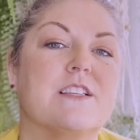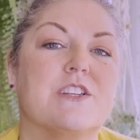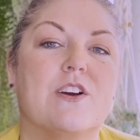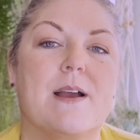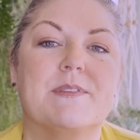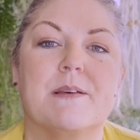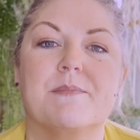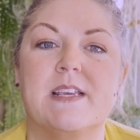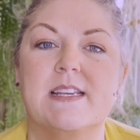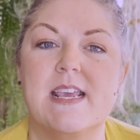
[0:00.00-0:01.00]
us to grab
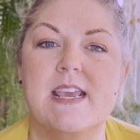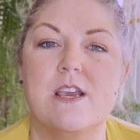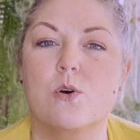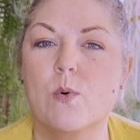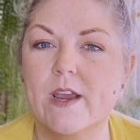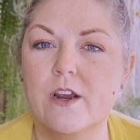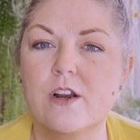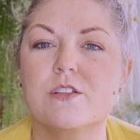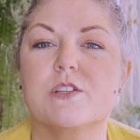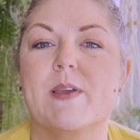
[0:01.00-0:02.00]
something to eat
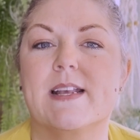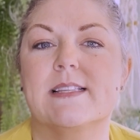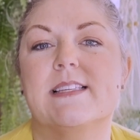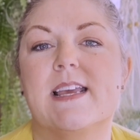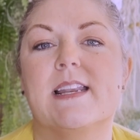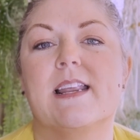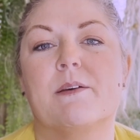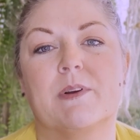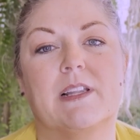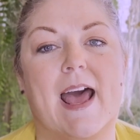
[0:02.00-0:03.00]
quicker so we can sit
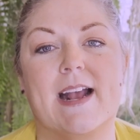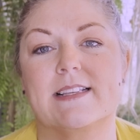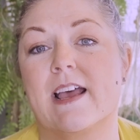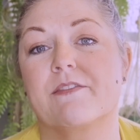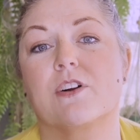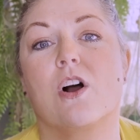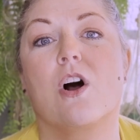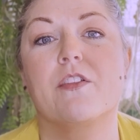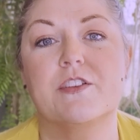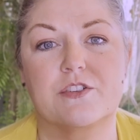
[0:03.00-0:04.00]
and relax after
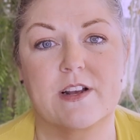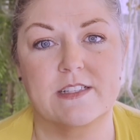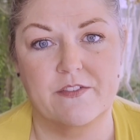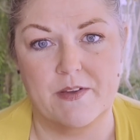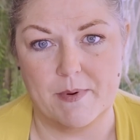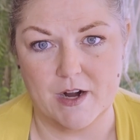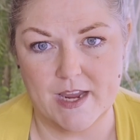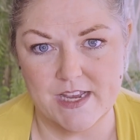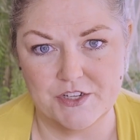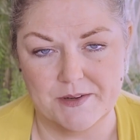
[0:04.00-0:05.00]
all the stress of
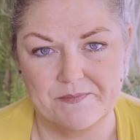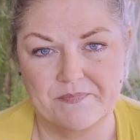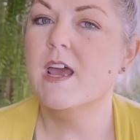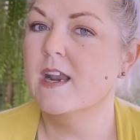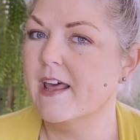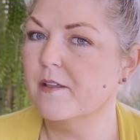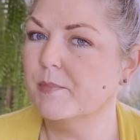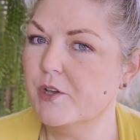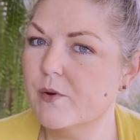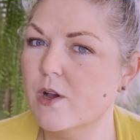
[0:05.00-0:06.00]
embarkation. Now, the
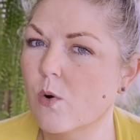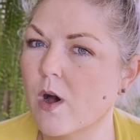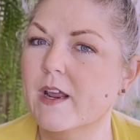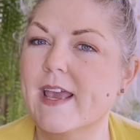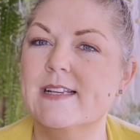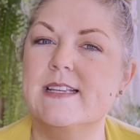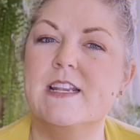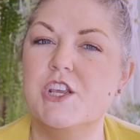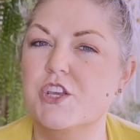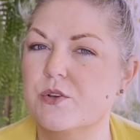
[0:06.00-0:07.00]
Blue Iguana
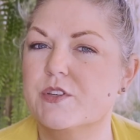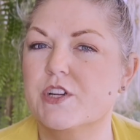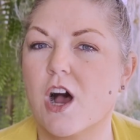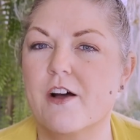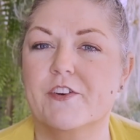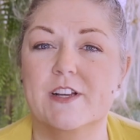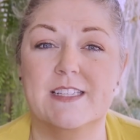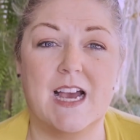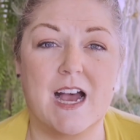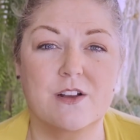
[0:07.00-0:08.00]
Cantina used to offer a
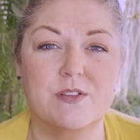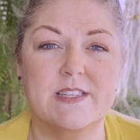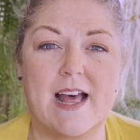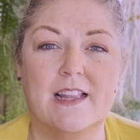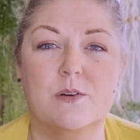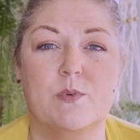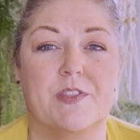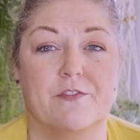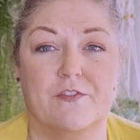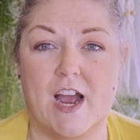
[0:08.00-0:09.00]
taco salad
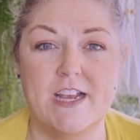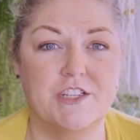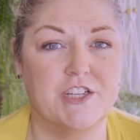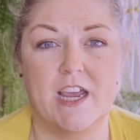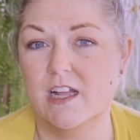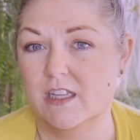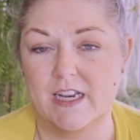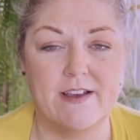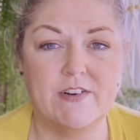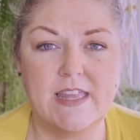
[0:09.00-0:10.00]
with the fried shell
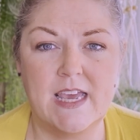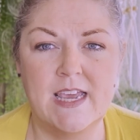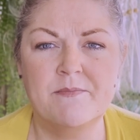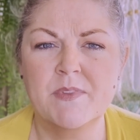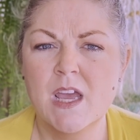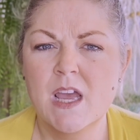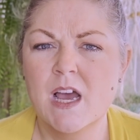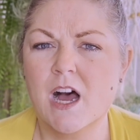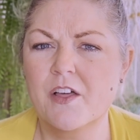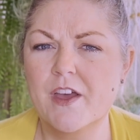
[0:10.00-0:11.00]
and everything,
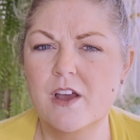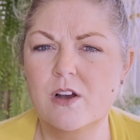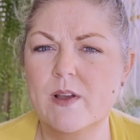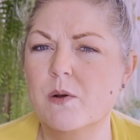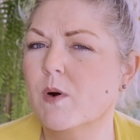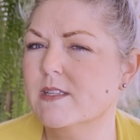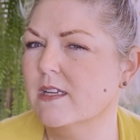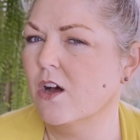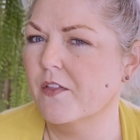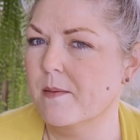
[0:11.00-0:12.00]
although it
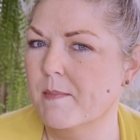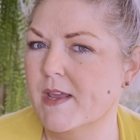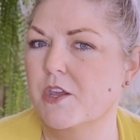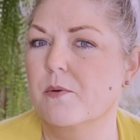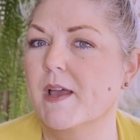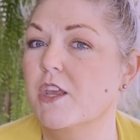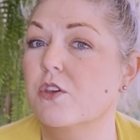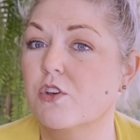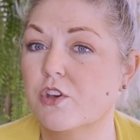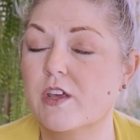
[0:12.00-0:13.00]
wasn't on the menu, but
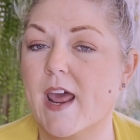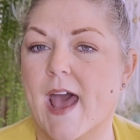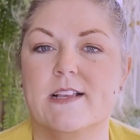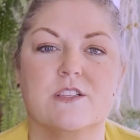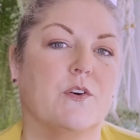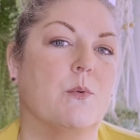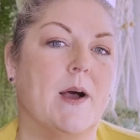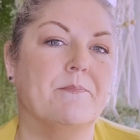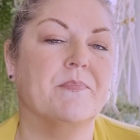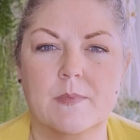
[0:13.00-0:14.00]
you could ask for
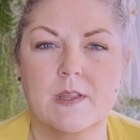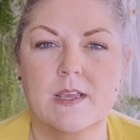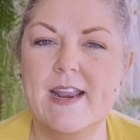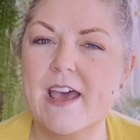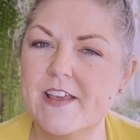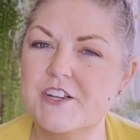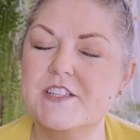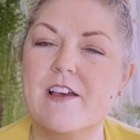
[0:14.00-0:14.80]
one. Now they just